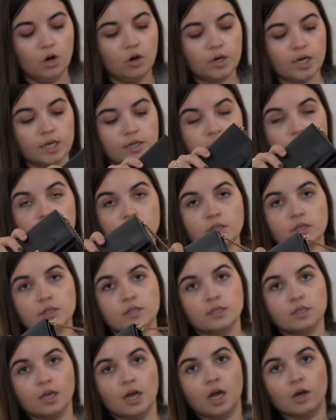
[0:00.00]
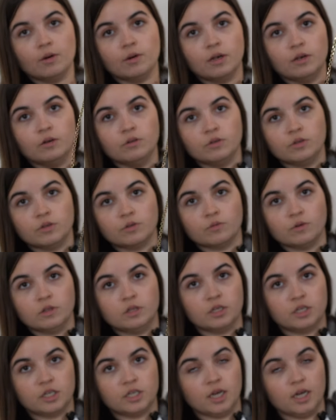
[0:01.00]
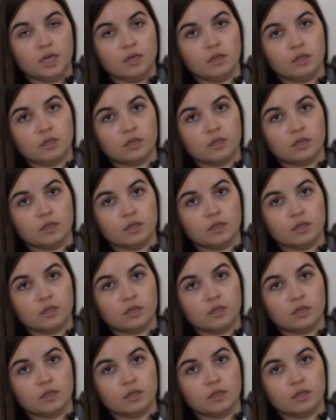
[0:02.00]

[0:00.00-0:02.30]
Okay, so this is how it looks with the chain.